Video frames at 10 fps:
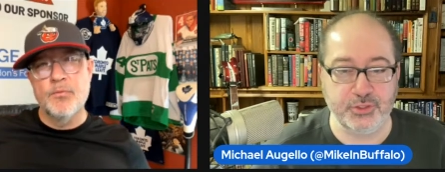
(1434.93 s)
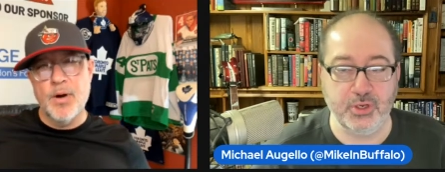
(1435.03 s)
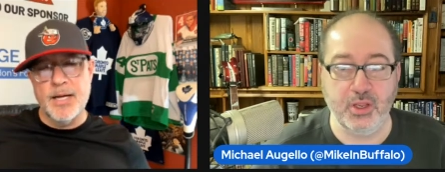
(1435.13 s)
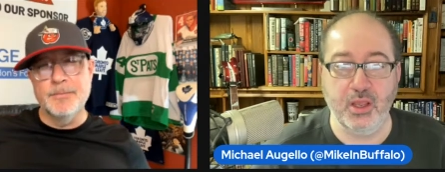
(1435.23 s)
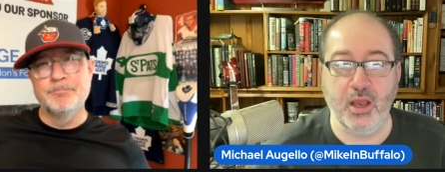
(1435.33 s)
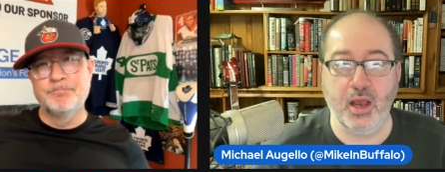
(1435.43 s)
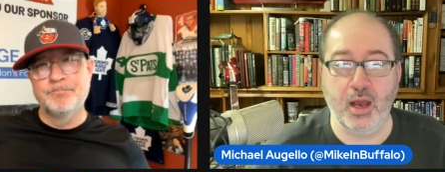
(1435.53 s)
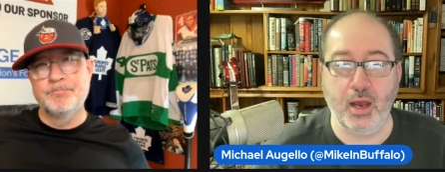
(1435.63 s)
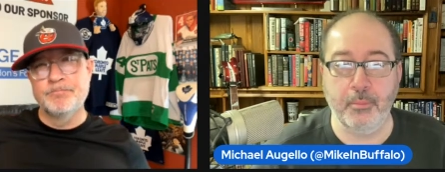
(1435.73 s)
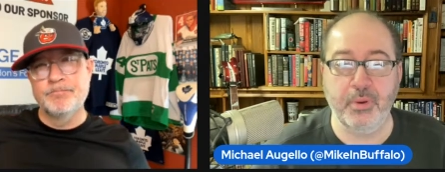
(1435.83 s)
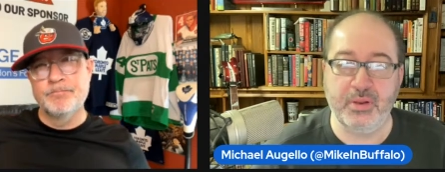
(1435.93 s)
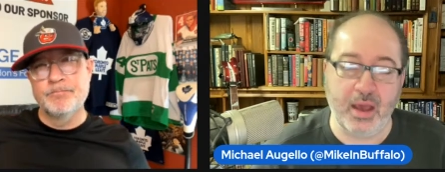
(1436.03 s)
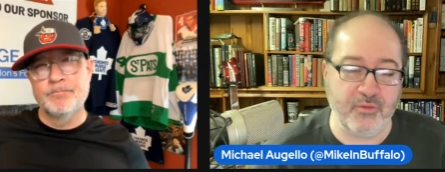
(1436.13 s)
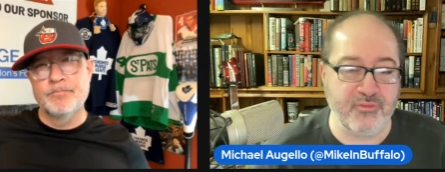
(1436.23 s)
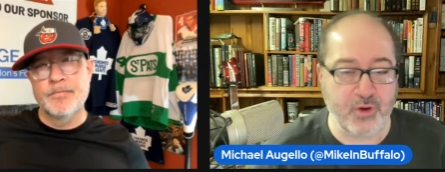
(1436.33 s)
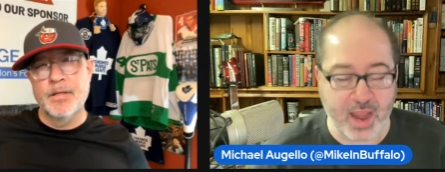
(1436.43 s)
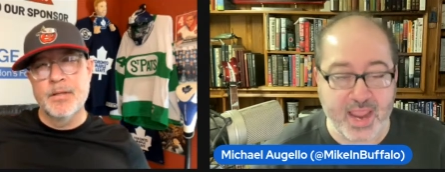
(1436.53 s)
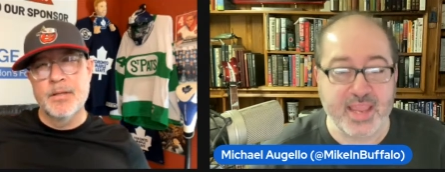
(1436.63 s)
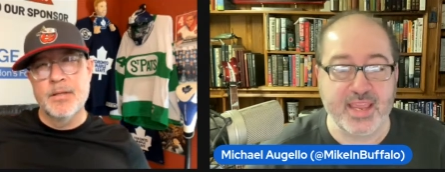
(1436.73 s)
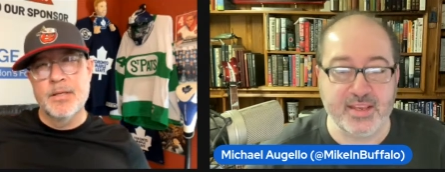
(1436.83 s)
Speaker 1: Right. Um, but now if
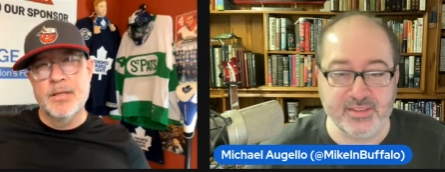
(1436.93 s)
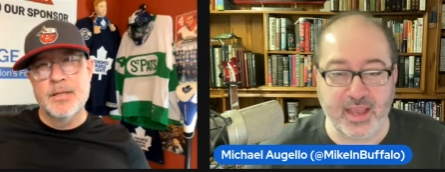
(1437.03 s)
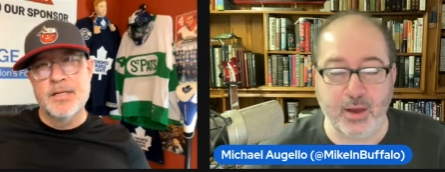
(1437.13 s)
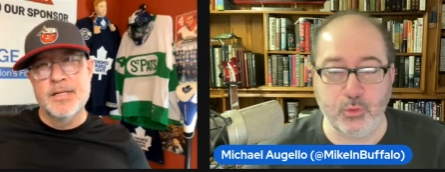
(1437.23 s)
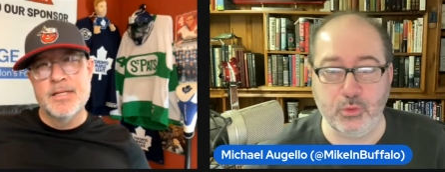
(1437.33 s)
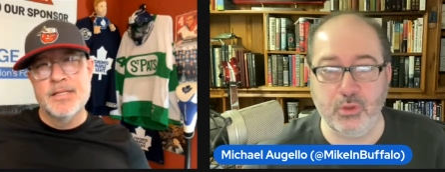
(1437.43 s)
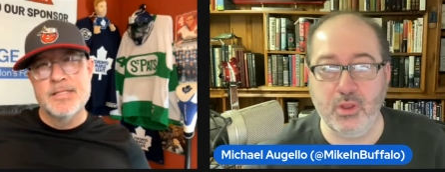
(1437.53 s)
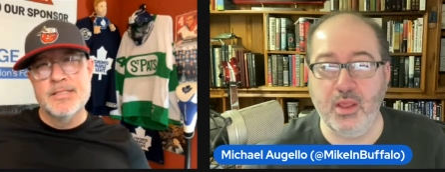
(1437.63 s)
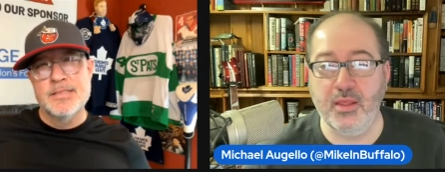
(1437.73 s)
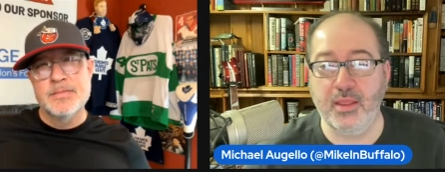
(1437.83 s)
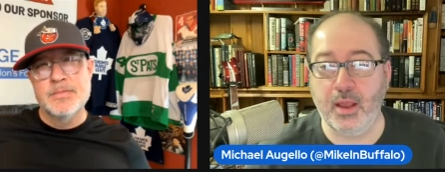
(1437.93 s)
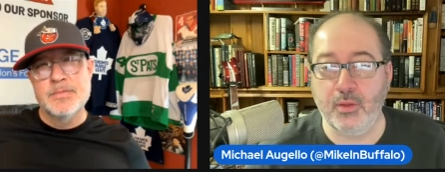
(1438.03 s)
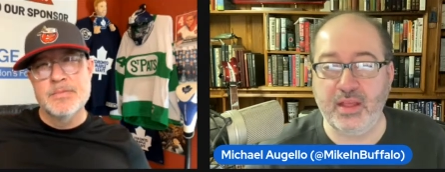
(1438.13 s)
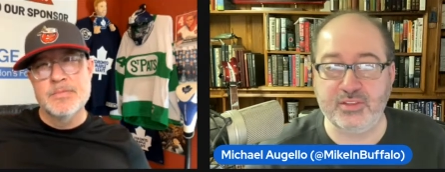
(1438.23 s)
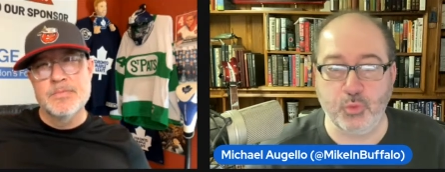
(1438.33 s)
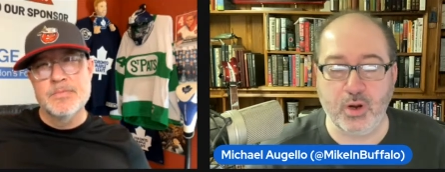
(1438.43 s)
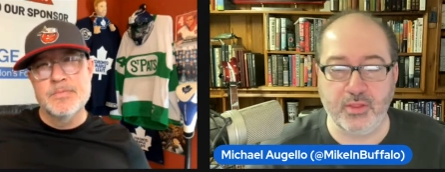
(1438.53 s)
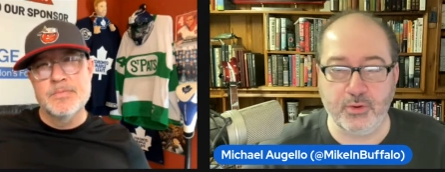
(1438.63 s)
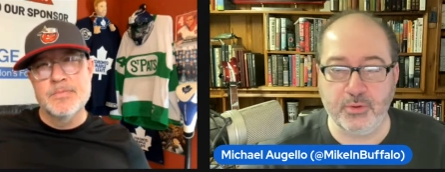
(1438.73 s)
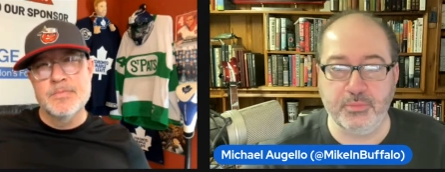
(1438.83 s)
Verhaeghe is out, you know, that's one
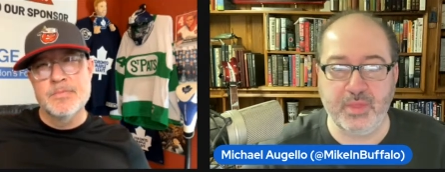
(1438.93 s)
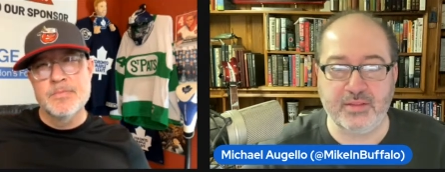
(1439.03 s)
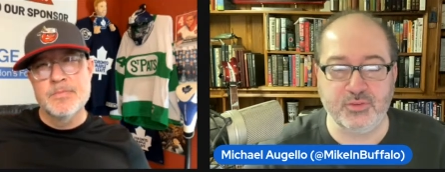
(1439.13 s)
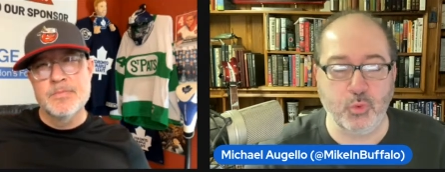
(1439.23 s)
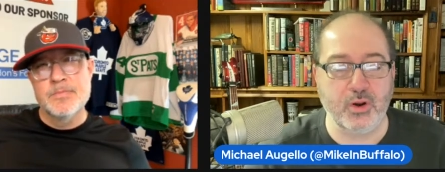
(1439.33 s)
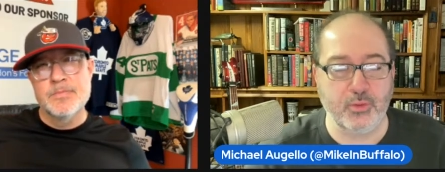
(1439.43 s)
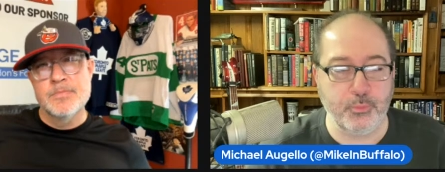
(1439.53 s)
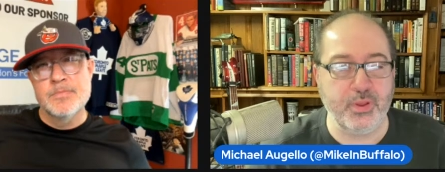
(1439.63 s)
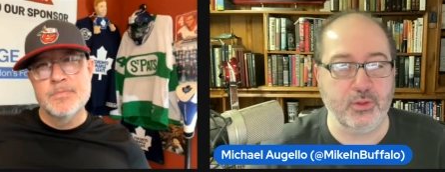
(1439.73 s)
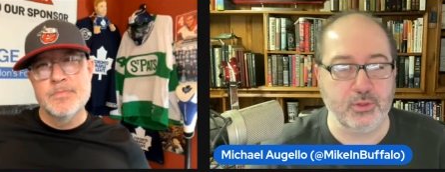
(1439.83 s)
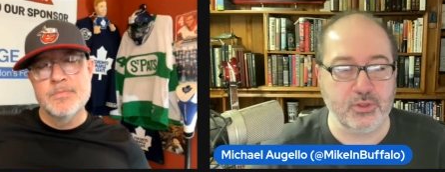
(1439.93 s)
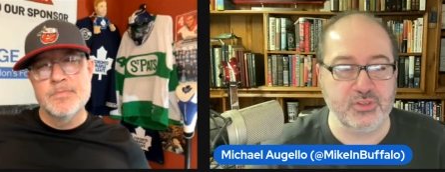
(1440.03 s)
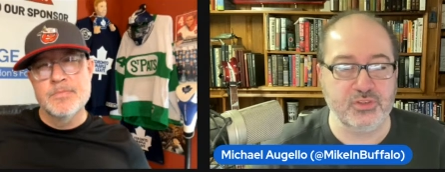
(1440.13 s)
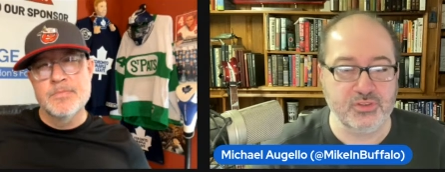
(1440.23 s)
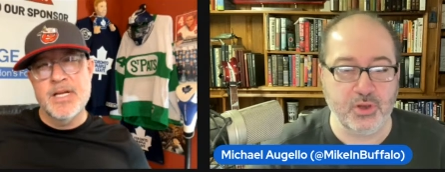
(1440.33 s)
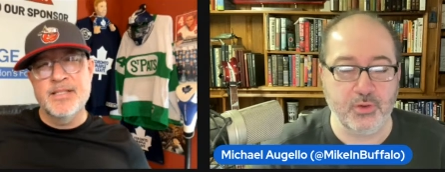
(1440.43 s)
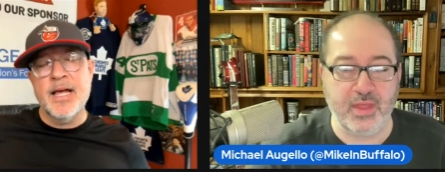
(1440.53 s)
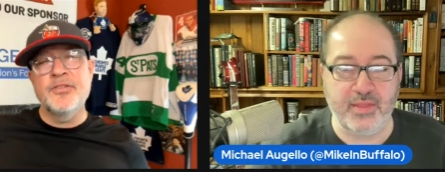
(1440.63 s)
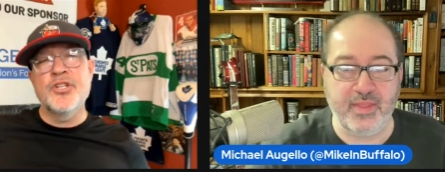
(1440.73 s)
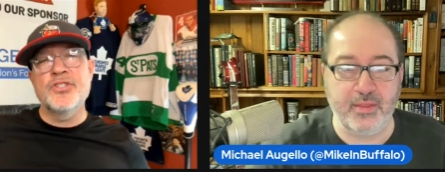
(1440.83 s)
of their that's one of their pillars. So is
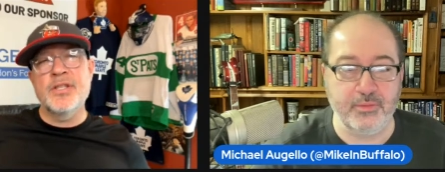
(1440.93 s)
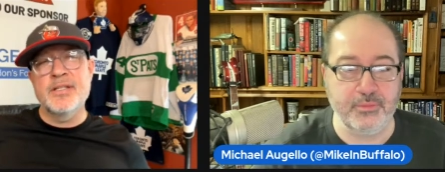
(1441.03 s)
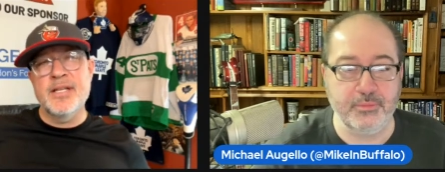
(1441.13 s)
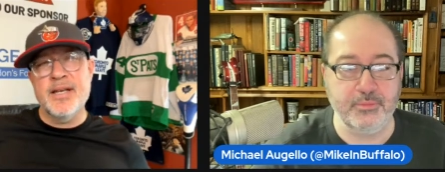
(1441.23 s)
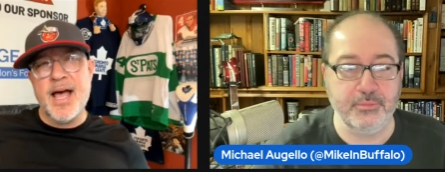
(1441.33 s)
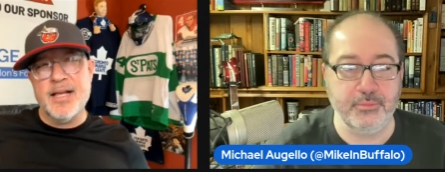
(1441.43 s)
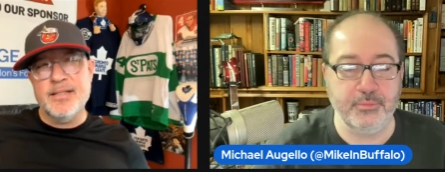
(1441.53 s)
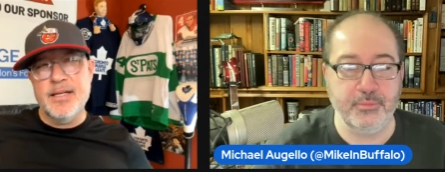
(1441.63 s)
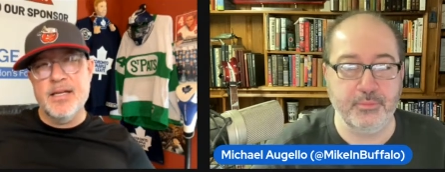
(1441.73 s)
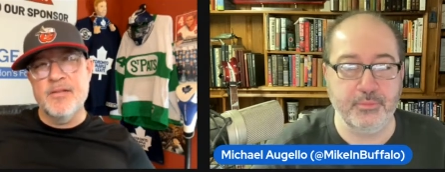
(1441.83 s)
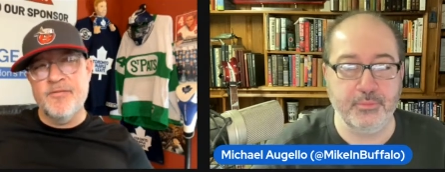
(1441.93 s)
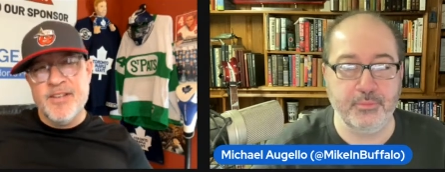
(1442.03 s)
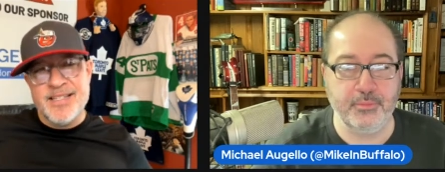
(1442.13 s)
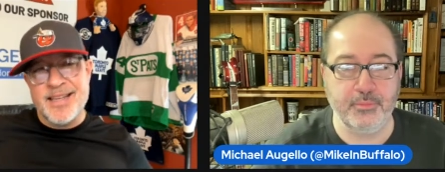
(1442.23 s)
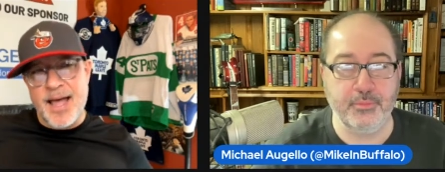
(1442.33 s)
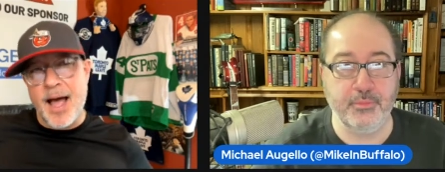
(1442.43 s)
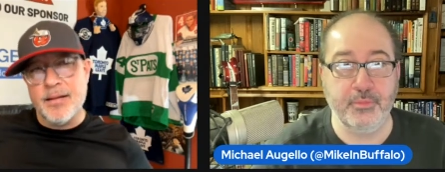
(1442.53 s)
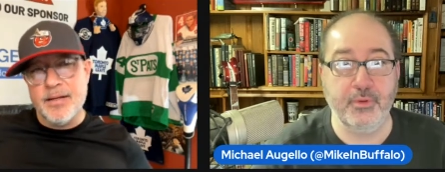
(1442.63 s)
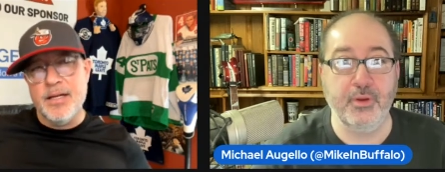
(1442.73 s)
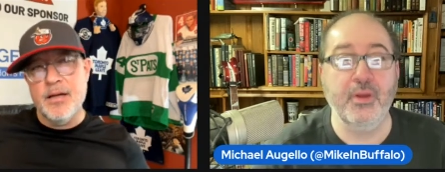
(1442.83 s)
that, that
Speaker 2: just the tenacity and the
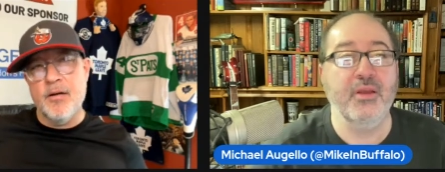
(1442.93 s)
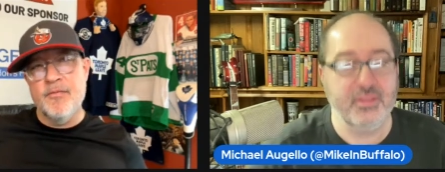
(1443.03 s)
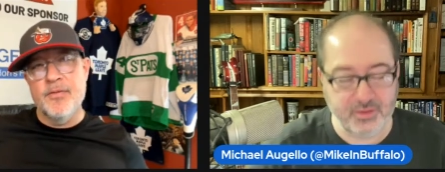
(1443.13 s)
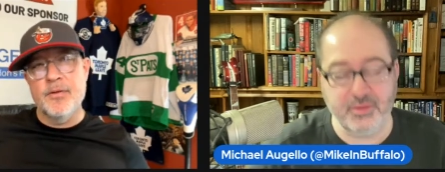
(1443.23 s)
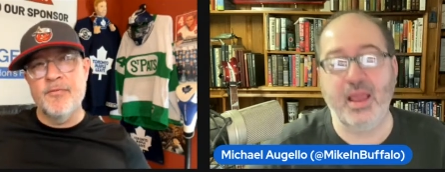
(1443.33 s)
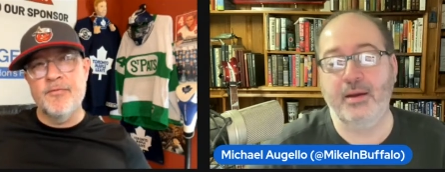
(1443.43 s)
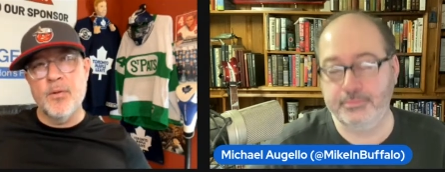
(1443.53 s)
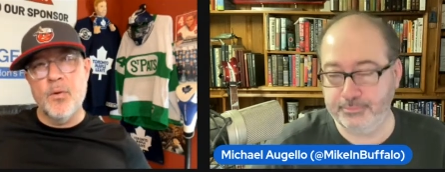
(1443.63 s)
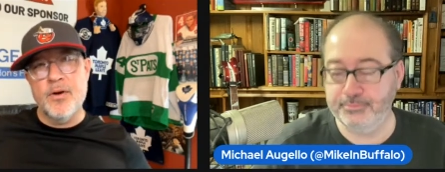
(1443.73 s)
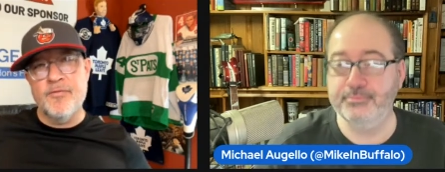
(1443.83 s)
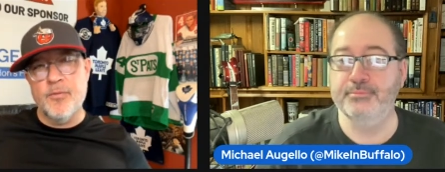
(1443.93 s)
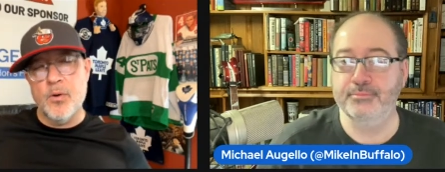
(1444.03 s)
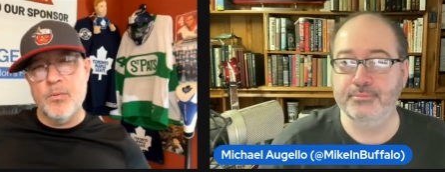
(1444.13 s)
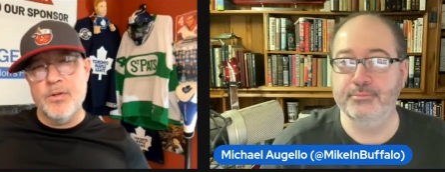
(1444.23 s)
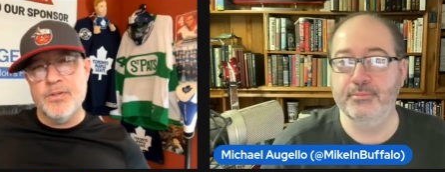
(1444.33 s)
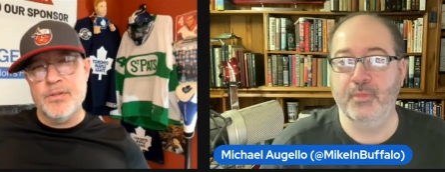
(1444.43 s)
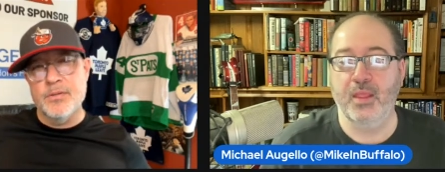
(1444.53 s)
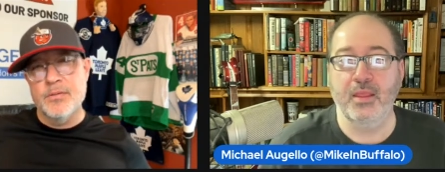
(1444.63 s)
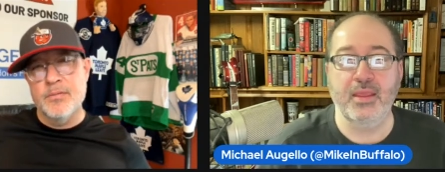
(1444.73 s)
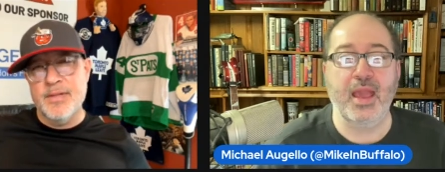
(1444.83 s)
physicality of the yeah. Florida forwards?
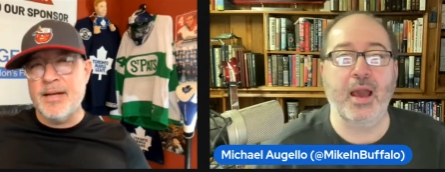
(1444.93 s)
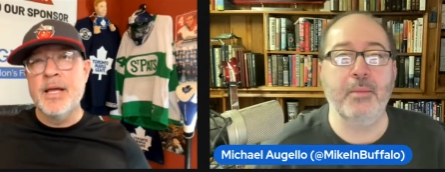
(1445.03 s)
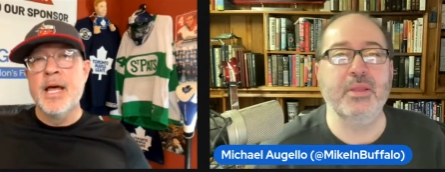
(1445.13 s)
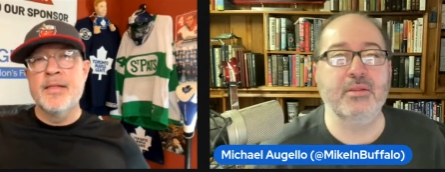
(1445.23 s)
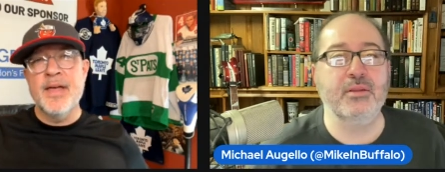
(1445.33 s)
That, yeah, I mean,